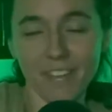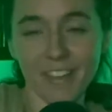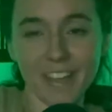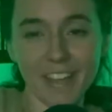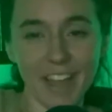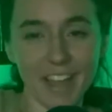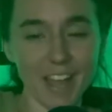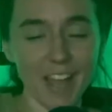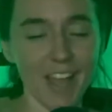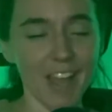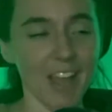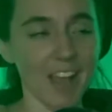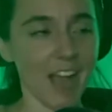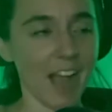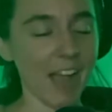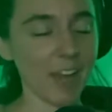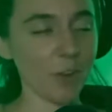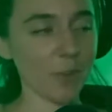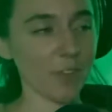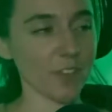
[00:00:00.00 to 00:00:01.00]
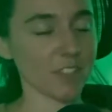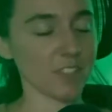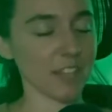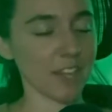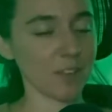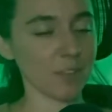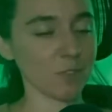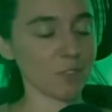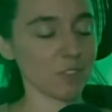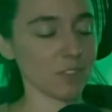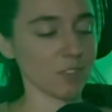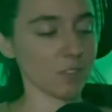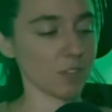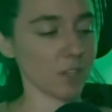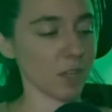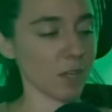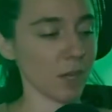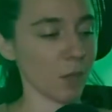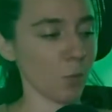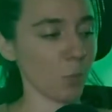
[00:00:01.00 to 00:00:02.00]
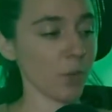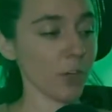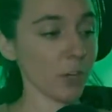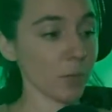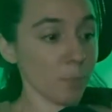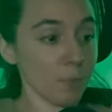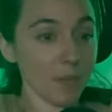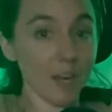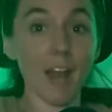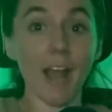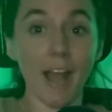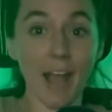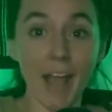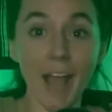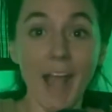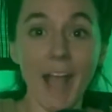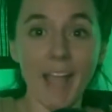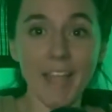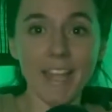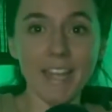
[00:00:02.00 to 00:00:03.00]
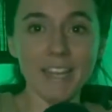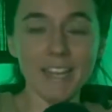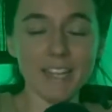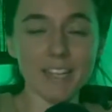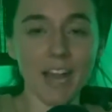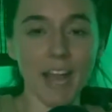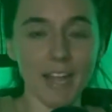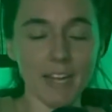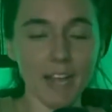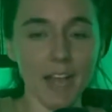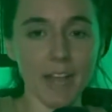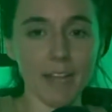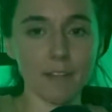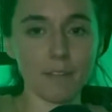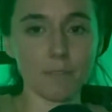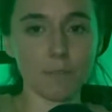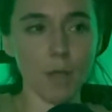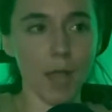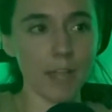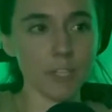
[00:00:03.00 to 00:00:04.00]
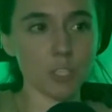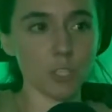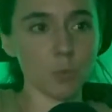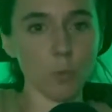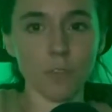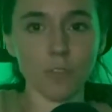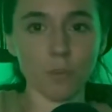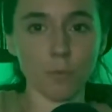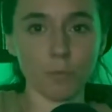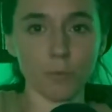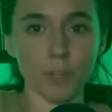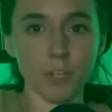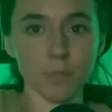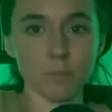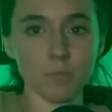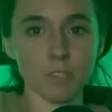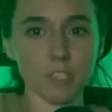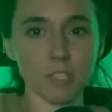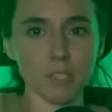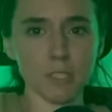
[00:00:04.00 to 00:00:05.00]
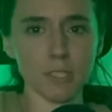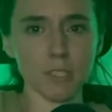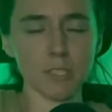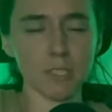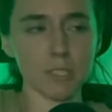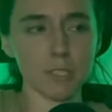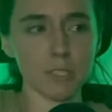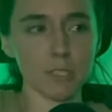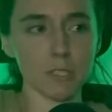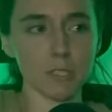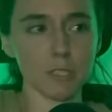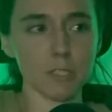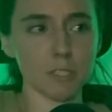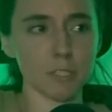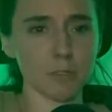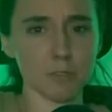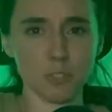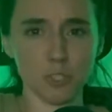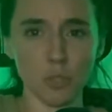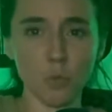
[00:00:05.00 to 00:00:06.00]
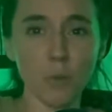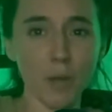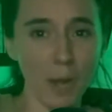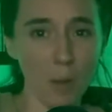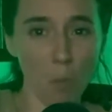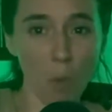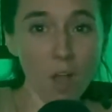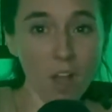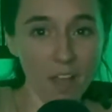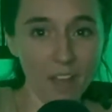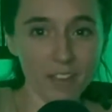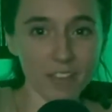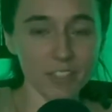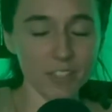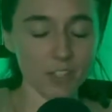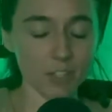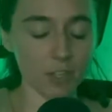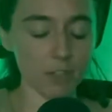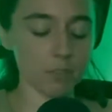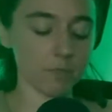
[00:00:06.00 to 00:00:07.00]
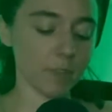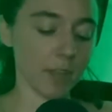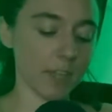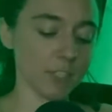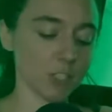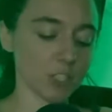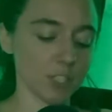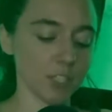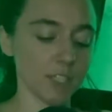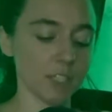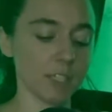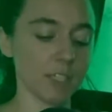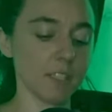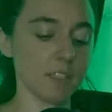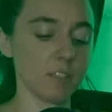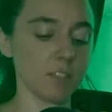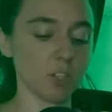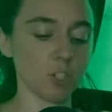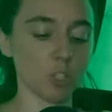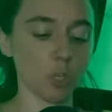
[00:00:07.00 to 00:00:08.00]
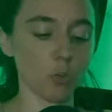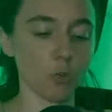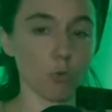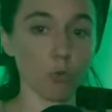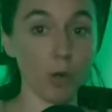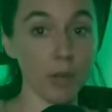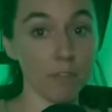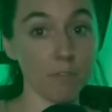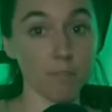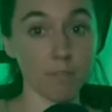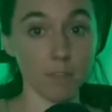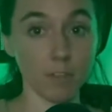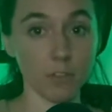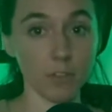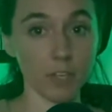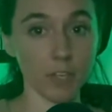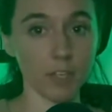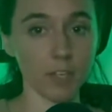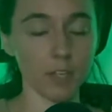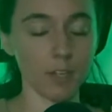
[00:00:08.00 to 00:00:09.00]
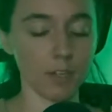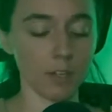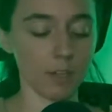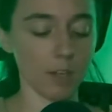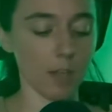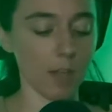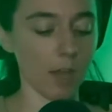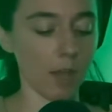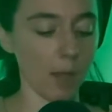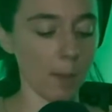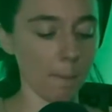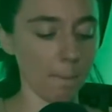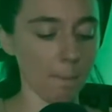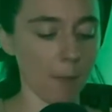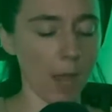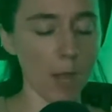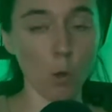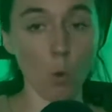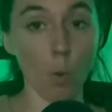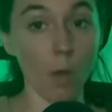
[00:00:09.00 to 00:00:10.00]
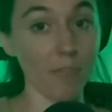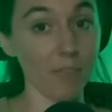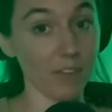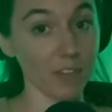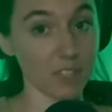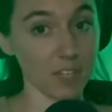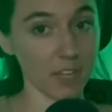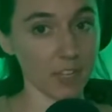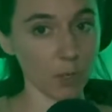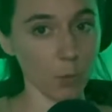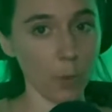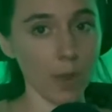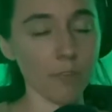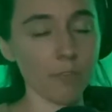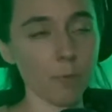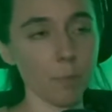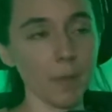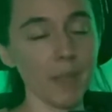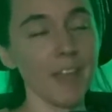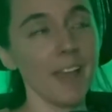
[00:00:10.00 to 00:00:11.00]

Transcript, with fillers: Like I know that sounds weird, but I just want the freedom to do what I want, you know? I just think it's such a great feeling, and I don't want that taken away from me.